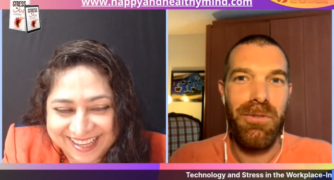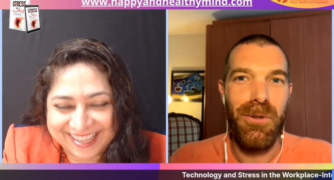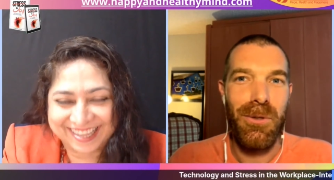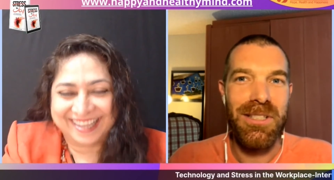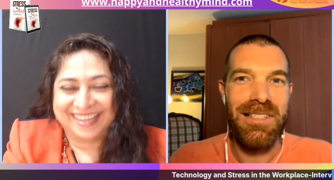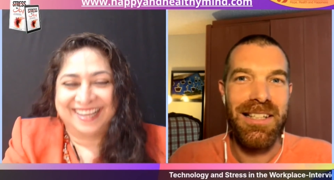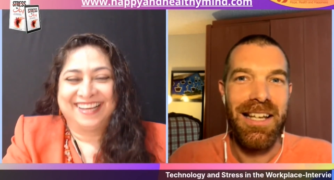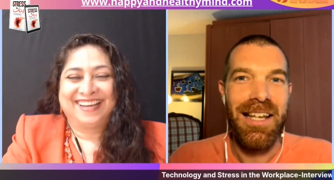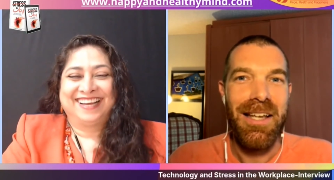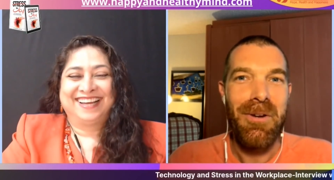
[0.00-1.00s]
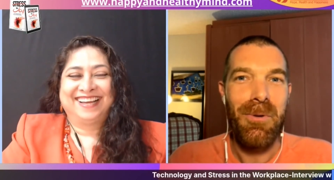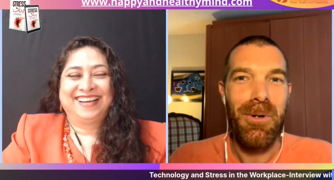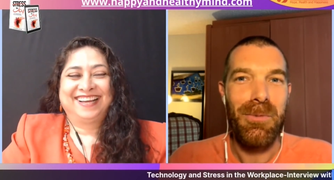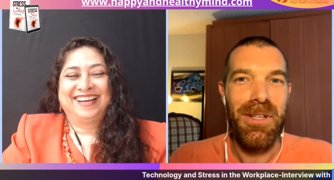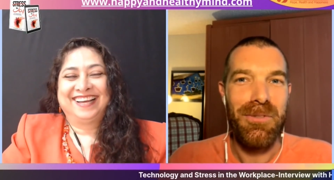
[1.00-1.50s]
Speaker 1: noticed
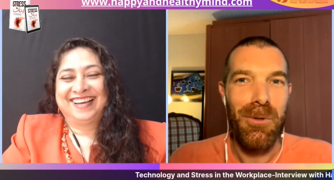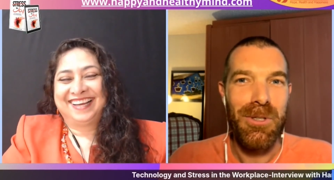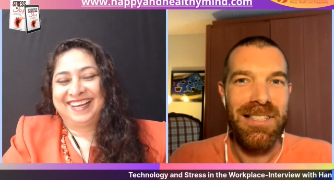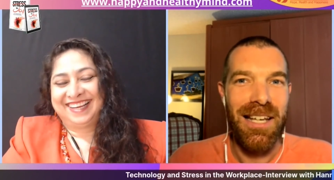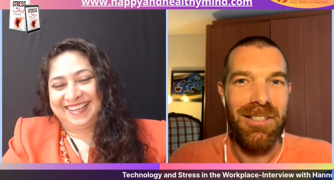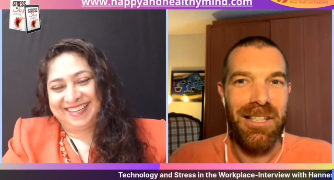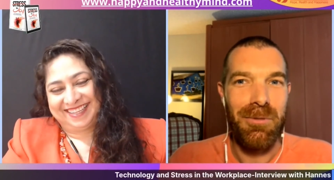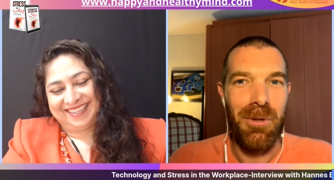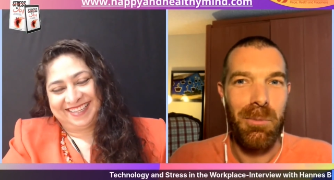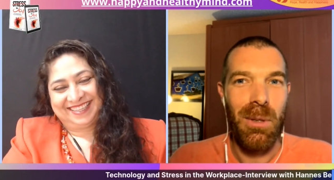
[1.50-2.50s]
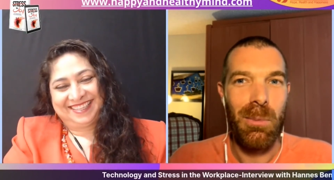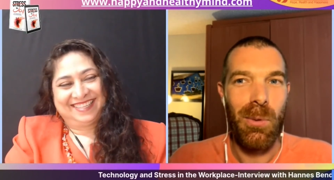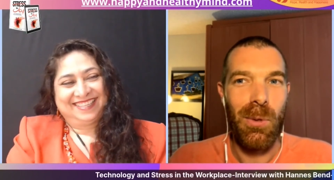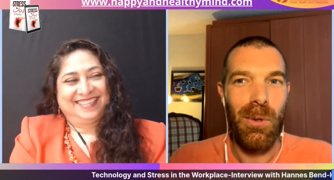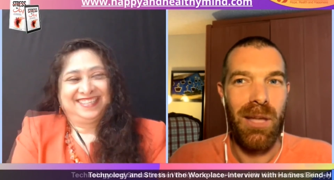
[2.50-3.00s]
what we notice actually when
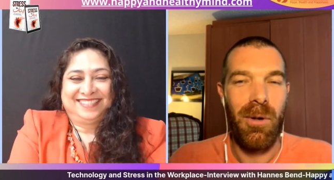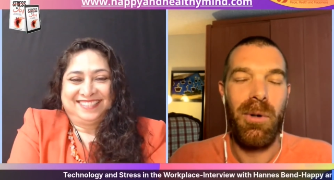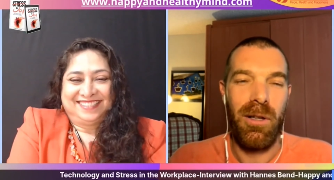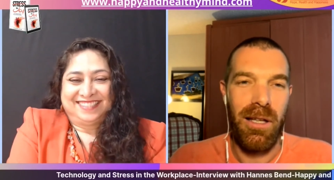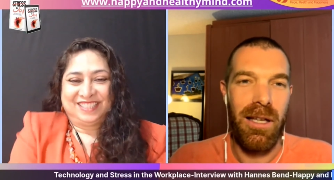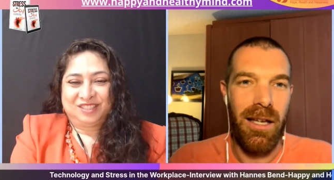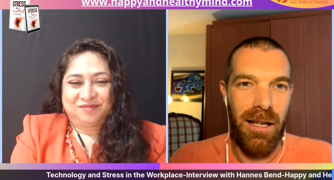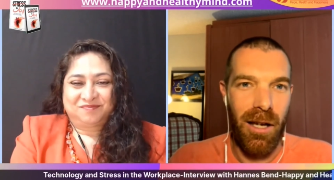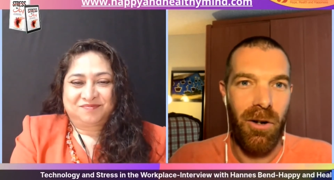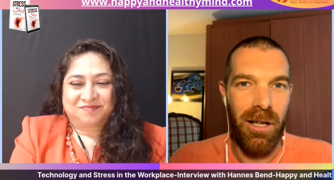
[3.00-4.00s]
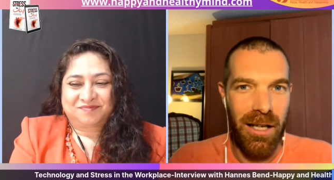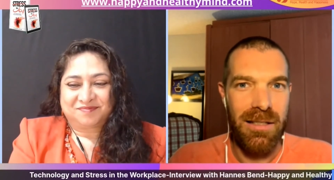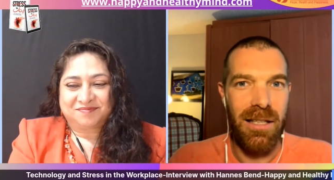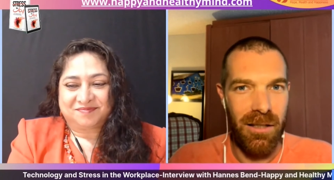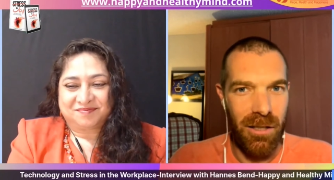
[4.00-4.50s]
people well in our
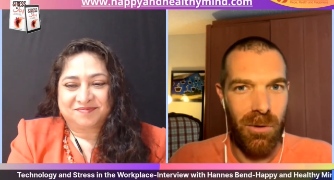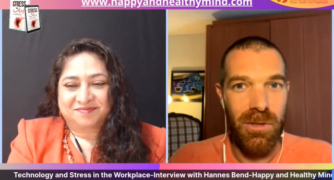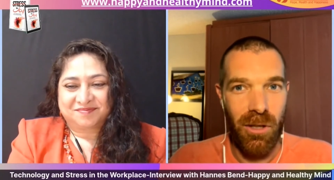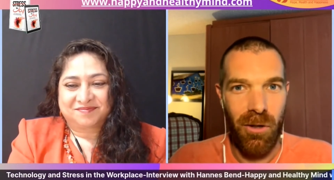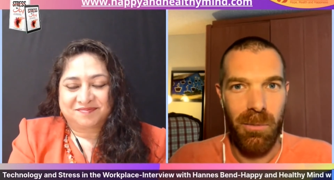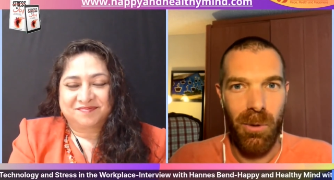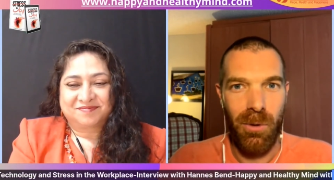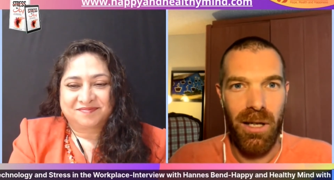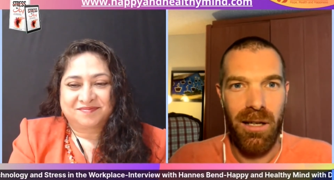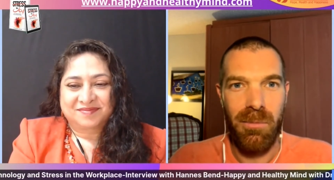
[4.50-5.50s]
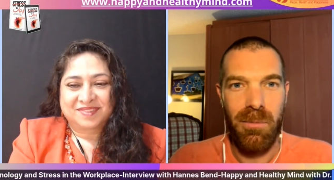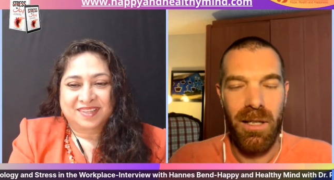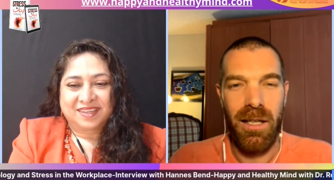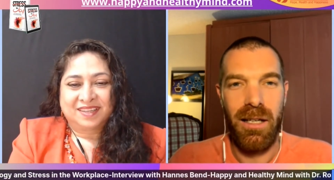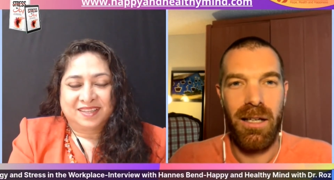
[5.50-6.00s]
case they, they use our program
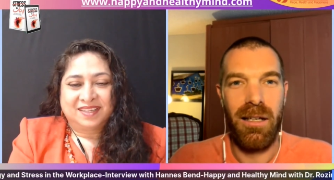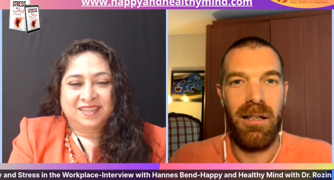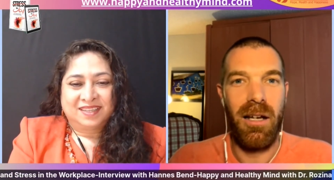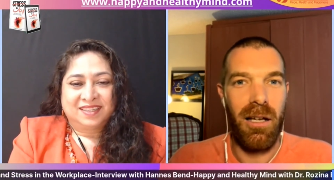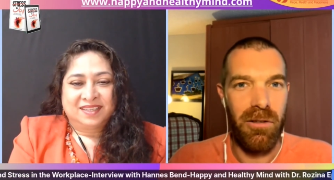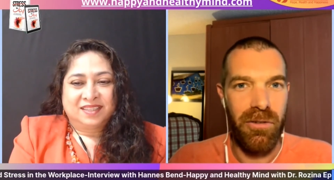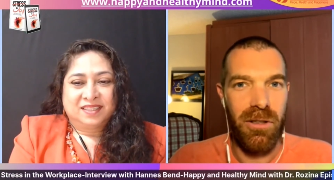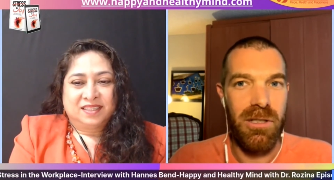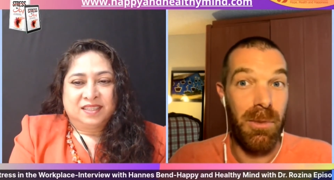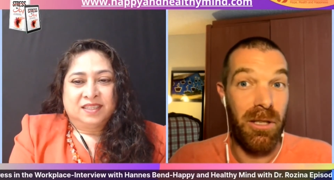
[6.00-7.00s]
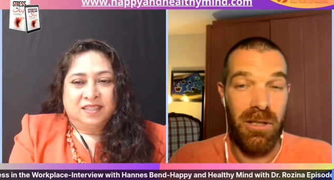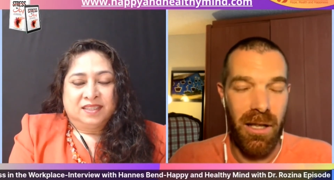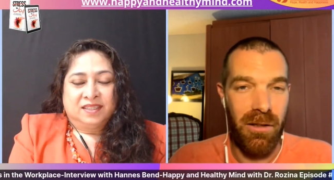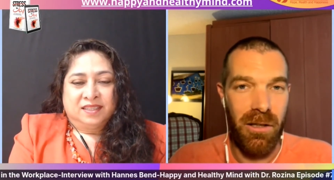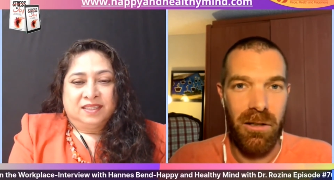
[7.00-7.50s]
like and color filters but there's
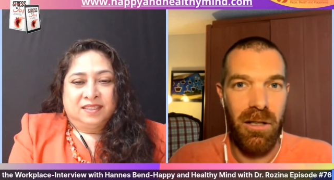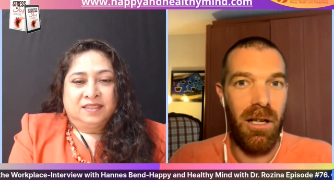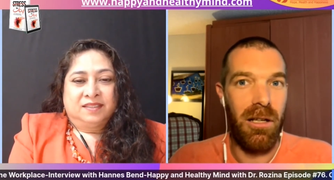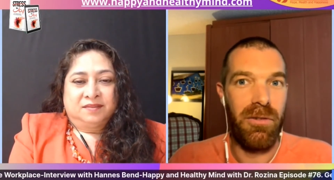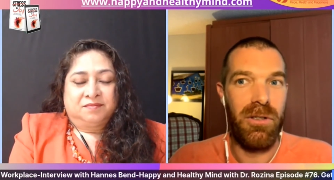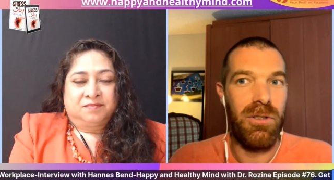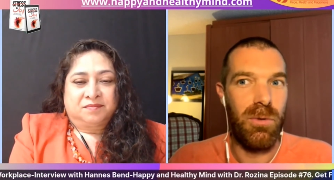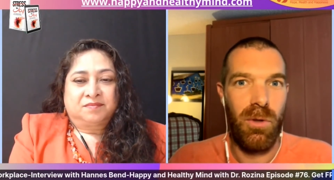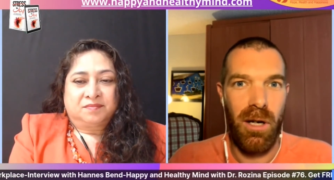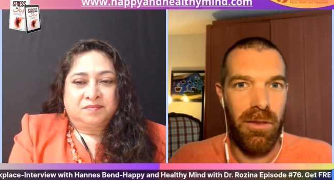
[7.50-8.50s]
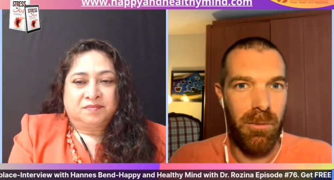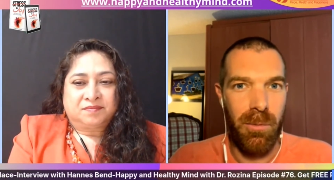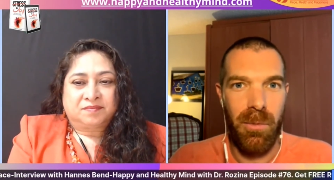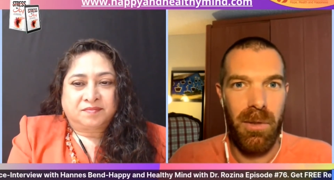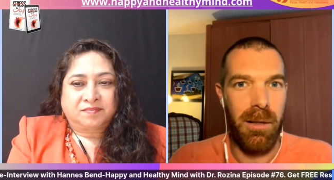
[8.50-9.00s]
other color filters too or other
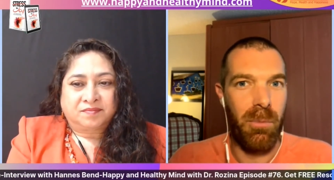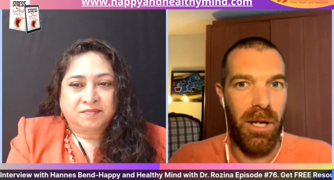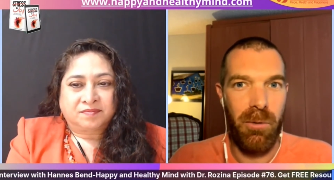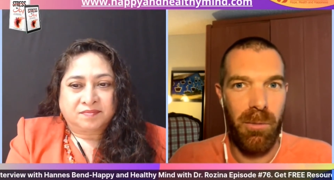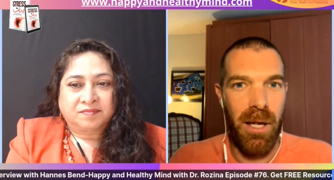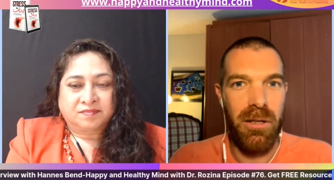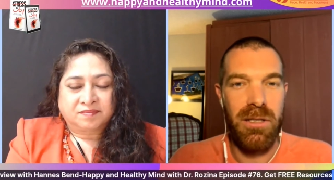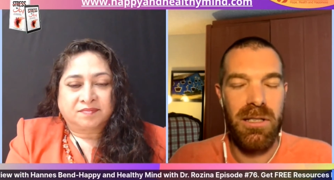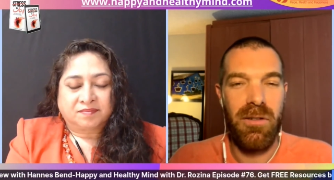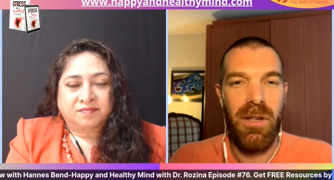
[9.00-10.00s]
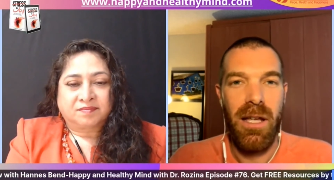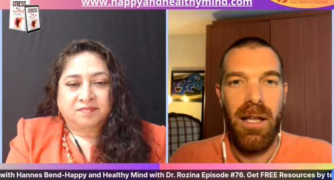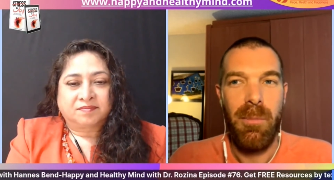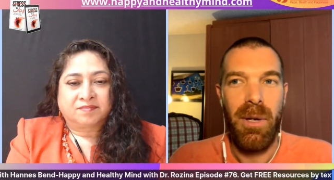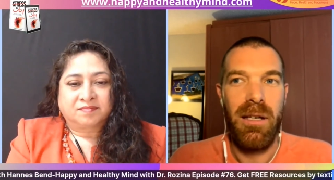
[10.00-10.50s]
like break reminders and stuff
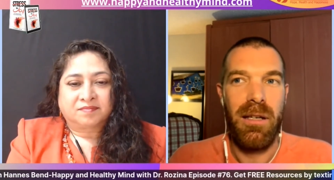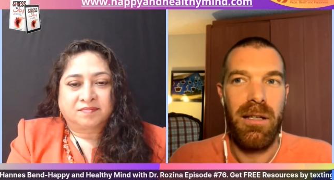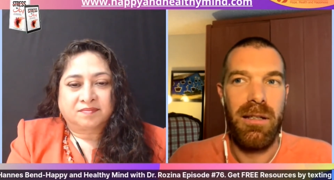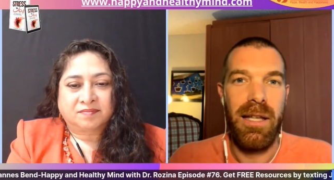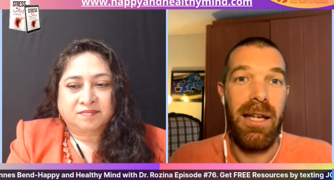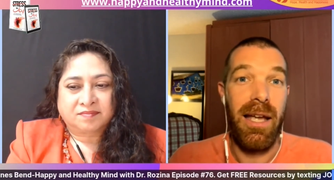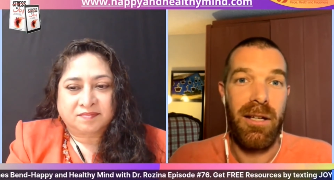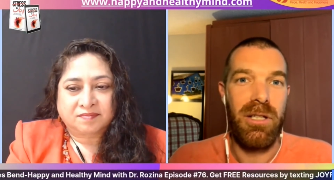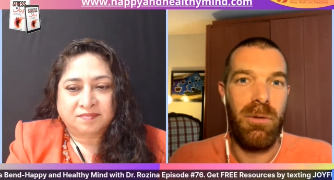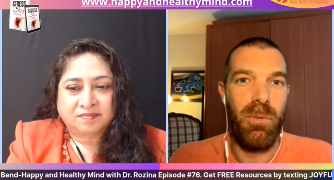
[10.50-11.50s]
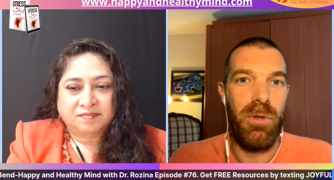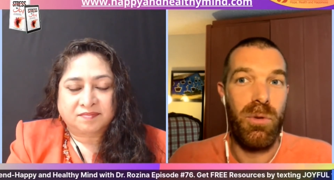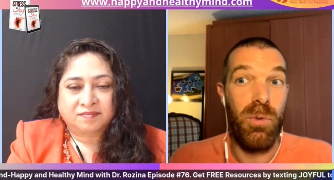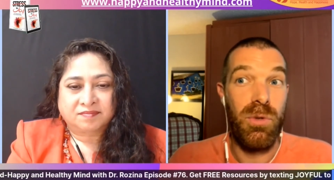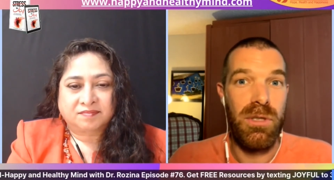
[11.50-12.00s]
but they actually
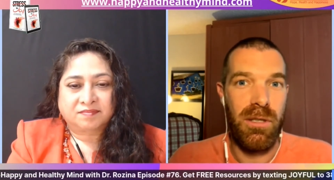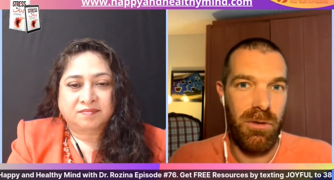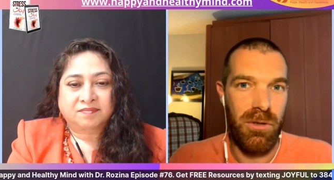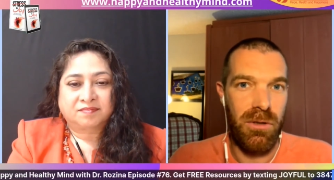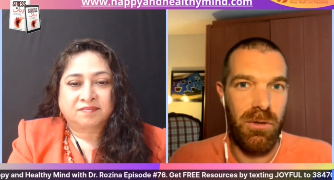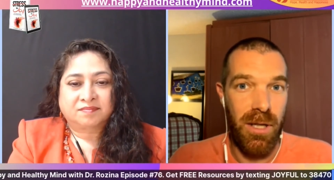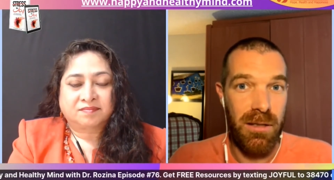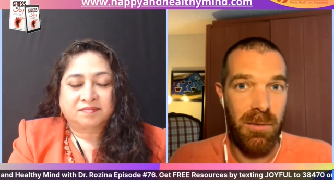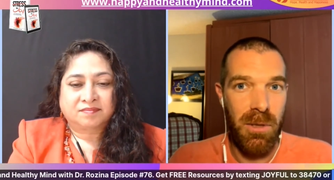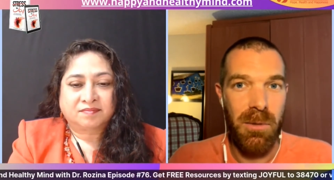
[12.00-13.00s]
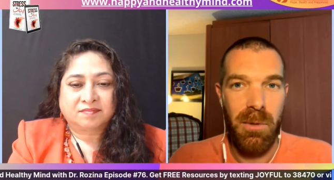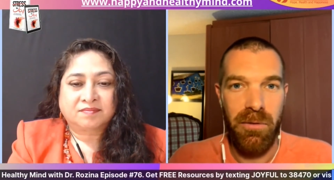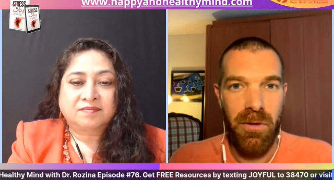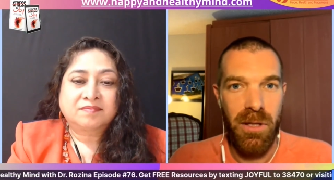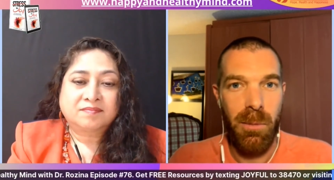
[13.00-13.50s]
reduce their stress symptoms by
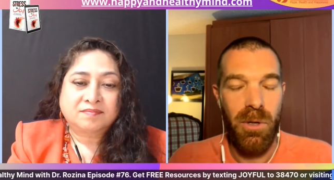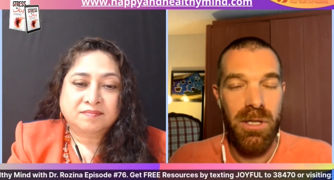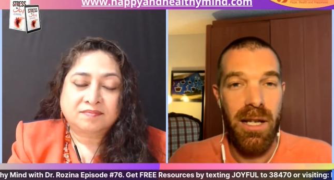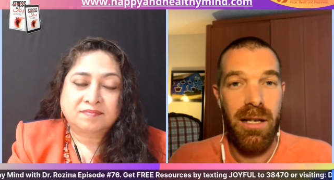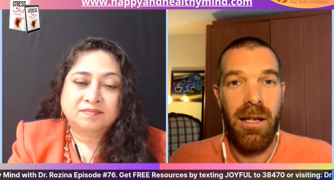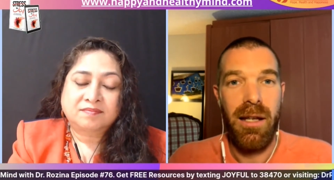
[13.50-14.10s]
50%